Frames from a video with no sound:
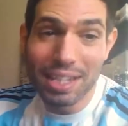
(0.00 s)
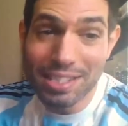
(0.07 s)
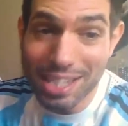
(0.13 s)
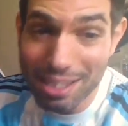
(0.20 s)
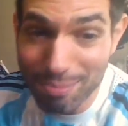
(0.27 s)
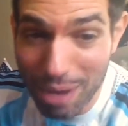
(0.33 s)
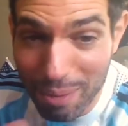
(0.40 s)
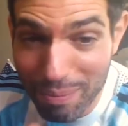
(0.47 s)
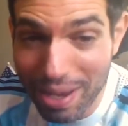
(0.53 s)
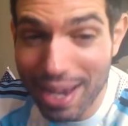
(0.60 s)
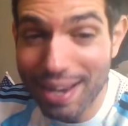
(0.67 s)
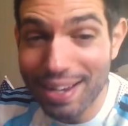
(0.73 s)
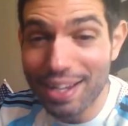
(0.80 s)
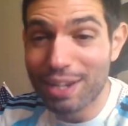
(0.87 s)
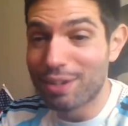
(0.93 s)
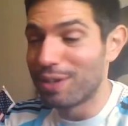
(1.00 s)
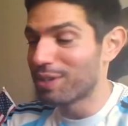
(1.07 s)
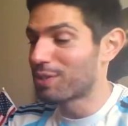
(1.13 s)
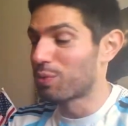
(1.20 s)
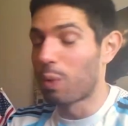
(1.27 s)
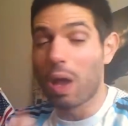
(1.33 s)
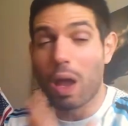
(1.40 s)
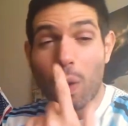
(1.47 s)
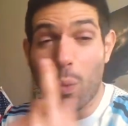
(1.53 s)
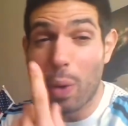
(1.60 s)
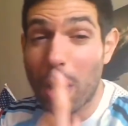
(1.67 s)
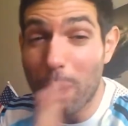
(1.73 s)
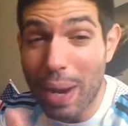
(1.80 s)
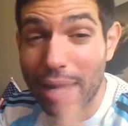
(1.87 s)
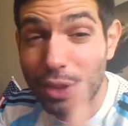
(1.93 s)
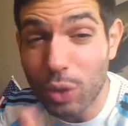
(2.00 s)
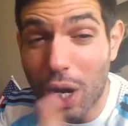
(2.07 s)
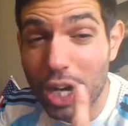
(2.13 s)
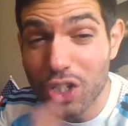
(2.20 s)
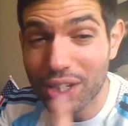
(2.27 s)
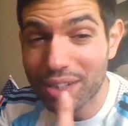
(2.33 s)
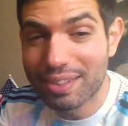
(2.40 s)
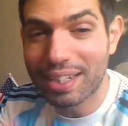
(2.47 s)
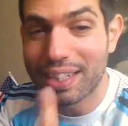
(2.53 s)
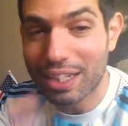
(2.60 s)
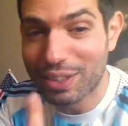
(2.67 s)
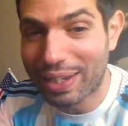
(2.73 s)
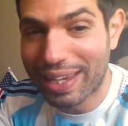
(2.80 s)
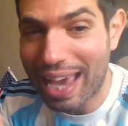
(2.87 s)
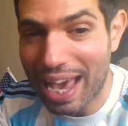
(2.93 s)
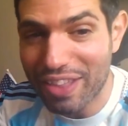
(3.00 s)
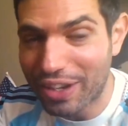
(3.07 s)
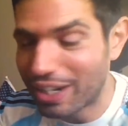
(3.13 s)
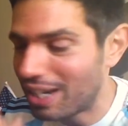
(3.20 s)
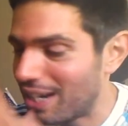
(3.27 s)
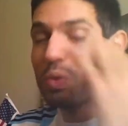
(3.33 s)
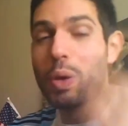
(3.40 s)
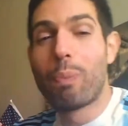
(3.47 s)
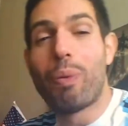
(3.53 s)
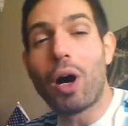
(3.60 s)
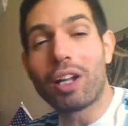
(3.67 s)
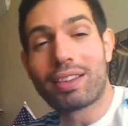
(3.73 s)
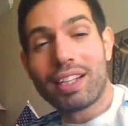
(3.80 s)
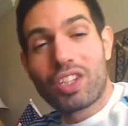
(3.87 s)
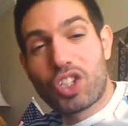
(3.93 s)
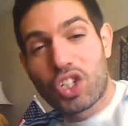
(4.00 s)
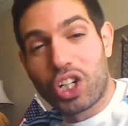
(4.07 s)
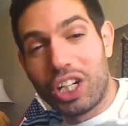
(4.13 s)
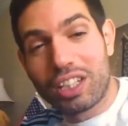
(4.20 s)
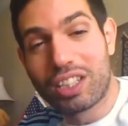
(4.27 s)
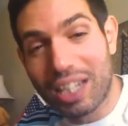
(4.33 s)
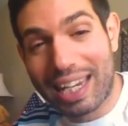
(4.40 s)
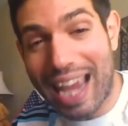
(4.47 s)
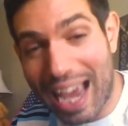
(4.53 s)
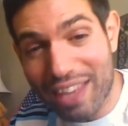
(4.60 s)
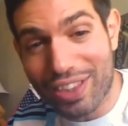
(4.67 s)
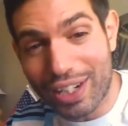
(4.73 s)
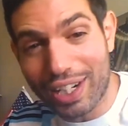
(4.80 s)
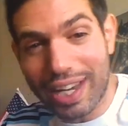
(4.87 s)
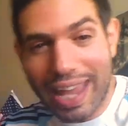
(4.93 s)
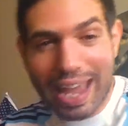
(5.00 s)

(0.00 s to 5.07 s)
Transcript: This is my man, Eros. We, we went to Argentina together. We bought this shirt together.